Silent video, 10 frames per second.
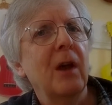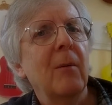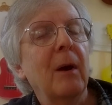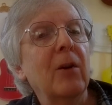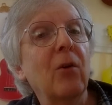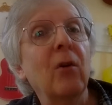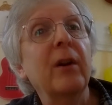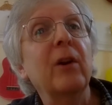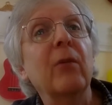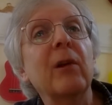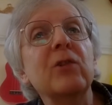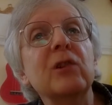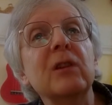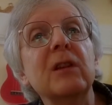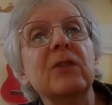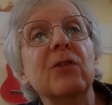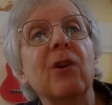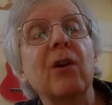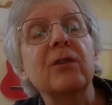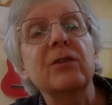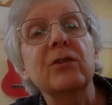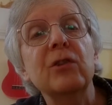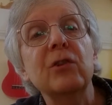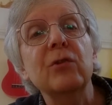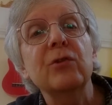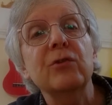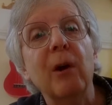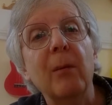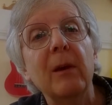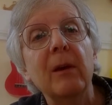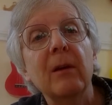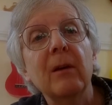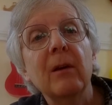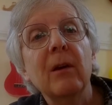My goal in arranging these songs is to use strumming,